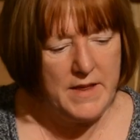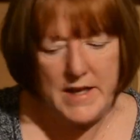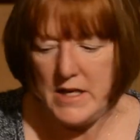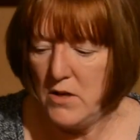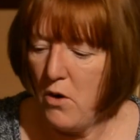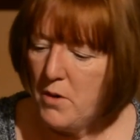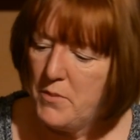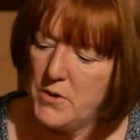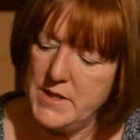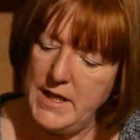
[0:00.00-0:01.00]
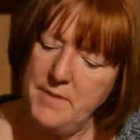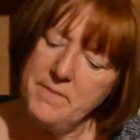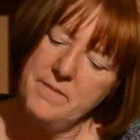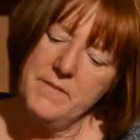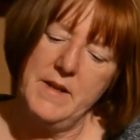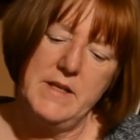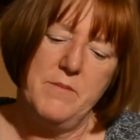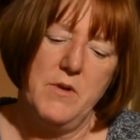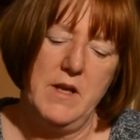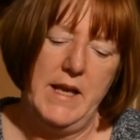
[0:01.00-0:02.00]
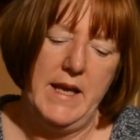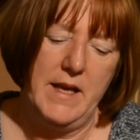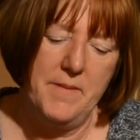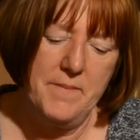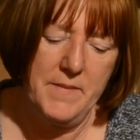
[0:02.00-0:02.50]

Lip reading: They had a long body, as a model here,